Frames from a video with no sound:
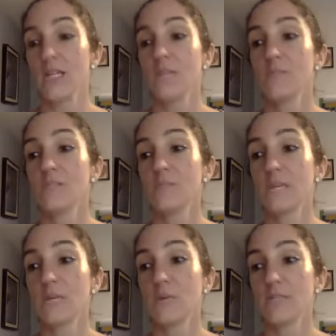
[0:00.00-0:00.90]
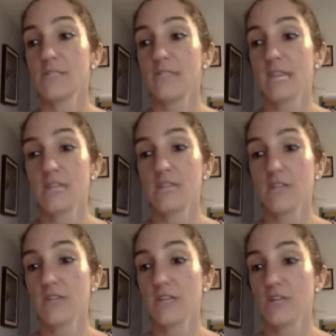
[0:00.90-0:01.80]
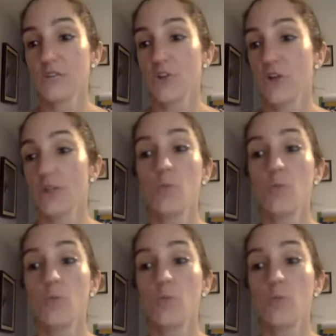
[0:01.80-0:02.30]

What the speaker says: Miss Binny would say to the kindergarten,